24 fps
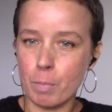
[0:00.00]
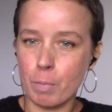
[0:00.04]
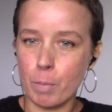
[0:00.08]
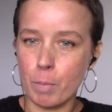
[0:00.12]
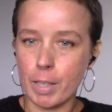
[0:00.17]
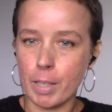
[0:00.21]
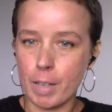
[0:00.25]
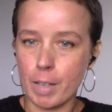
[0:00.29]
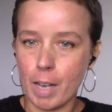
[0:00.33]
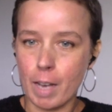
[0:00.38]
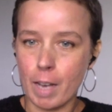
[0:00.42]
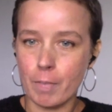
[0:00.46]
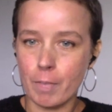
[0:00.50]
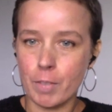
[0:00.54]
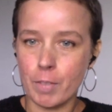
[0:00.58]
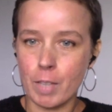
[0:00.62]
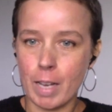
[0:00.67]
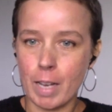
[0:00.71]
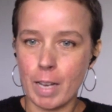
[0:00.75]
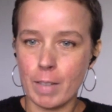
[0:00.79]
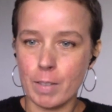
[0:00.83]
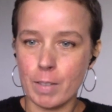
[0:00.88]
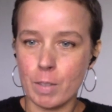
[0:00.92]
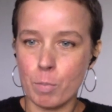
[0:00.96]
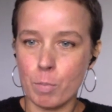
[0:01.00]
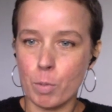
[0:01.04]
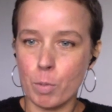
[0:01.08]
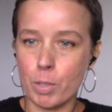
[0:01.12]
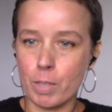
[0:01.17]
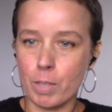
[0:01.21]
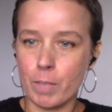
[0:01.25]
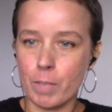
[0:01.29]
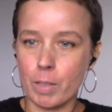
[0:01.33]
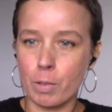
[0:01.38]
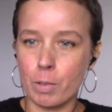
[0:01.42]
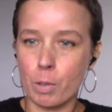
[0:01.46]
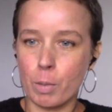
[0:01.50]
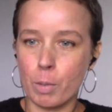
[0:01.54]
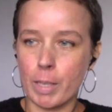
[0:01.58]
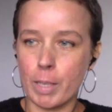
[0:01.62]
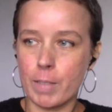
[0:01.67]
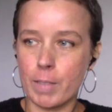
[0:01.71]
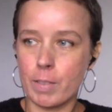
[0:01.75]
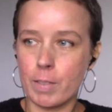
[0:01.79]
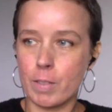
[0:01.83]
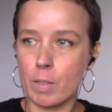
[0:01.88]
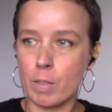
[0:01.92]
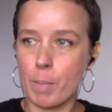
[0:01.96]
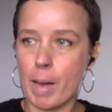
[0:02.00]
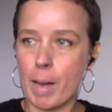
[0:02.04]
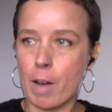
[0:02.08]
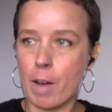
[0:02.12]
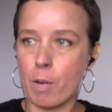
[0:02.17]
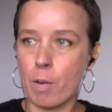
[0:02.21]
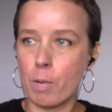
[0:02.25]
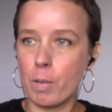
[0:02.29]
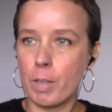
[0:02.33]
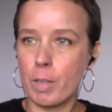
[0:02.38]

we're going to have to answer more difficult questions about